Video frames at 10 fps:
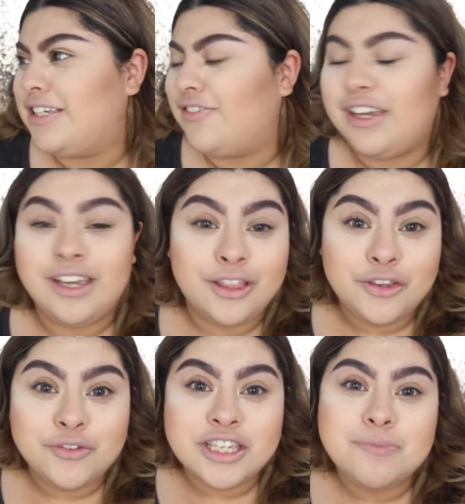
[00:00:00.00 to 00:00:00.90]
see if I can get
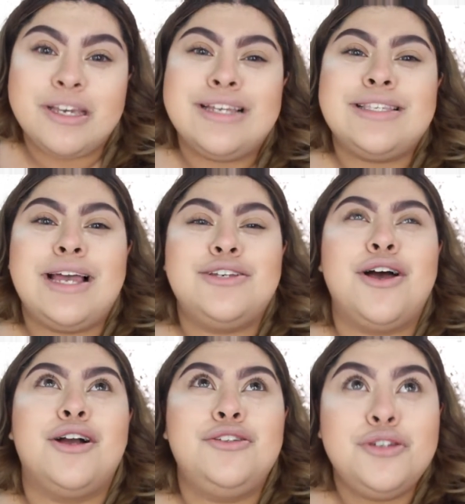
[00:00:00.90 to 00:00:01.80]
through this because I
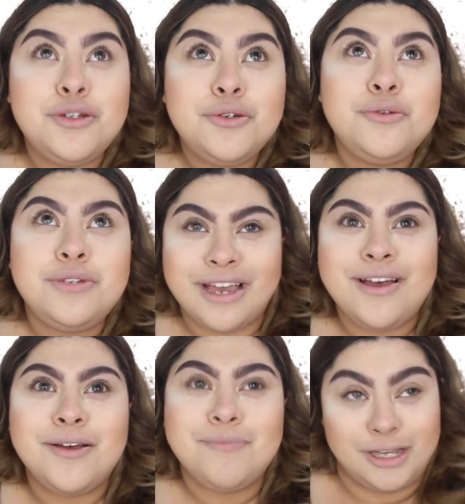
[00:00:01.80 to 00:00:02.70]
talk too
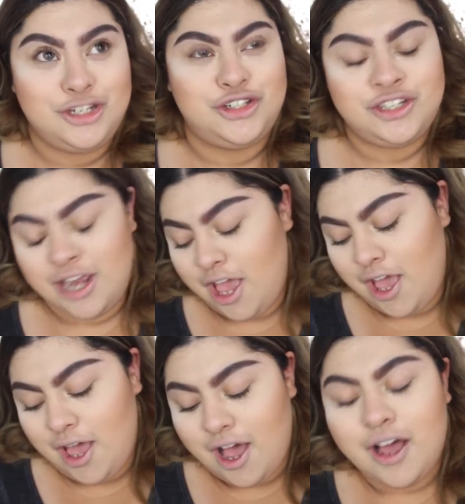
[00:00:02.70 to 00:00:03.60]
damn much.
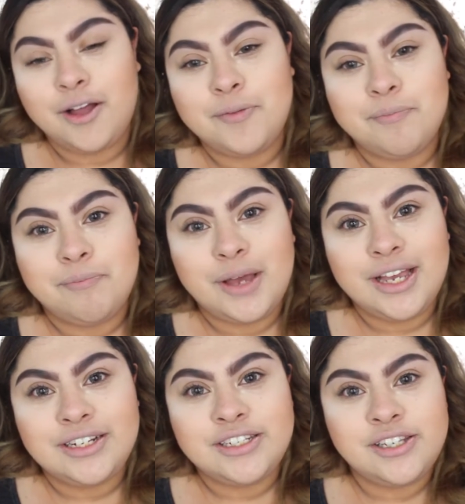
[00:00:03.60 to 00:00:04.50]

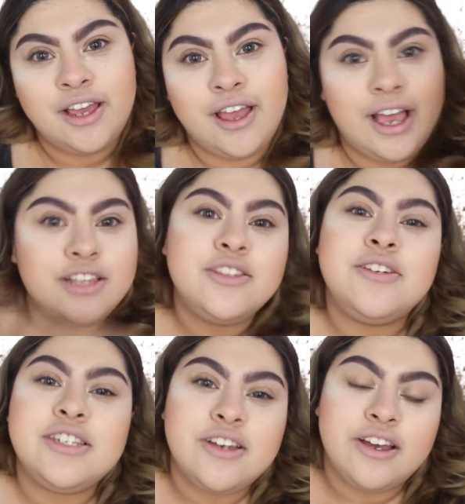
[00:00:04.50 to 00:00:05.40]
But as you
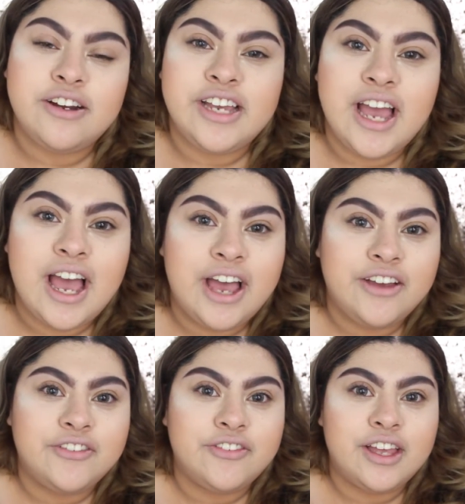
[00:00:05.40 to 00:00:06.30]
can tell, I already
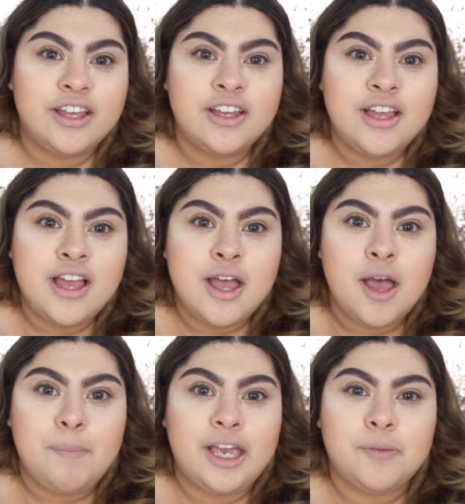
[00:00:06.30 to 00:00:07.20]
have
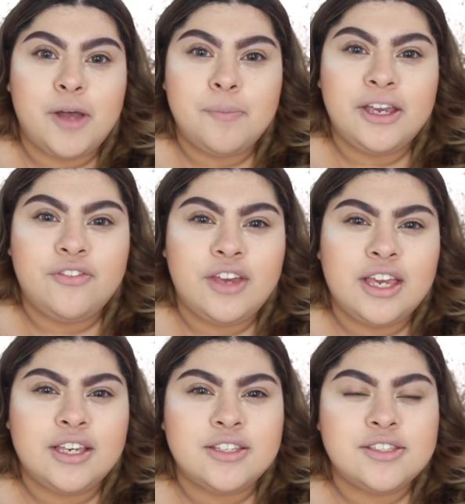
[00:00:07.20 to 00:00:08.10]
makeup on my
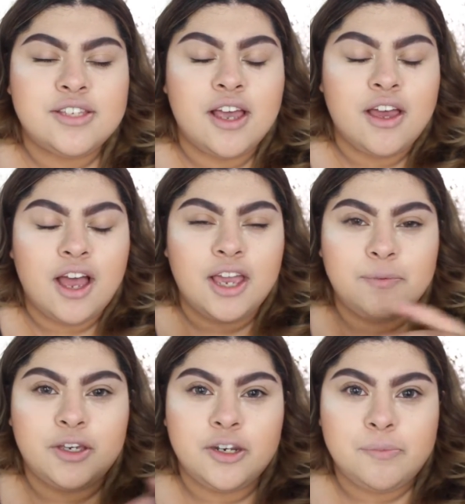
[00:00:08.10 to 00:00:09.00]
face.
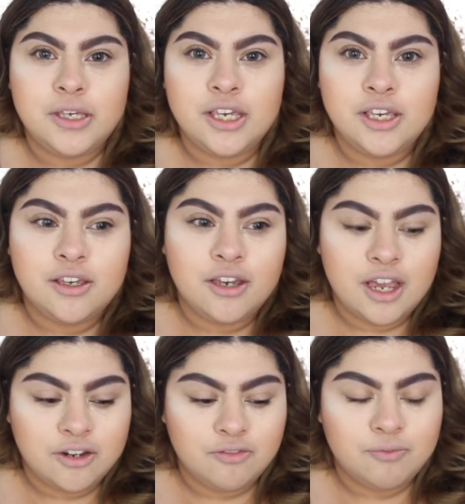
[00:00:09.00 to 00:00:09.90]
I'm going to be
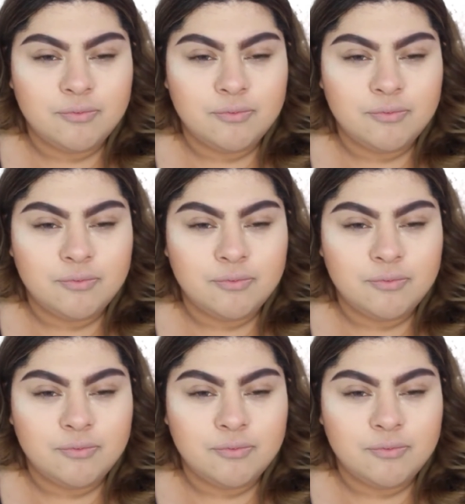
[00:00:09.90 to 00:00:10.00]
kind of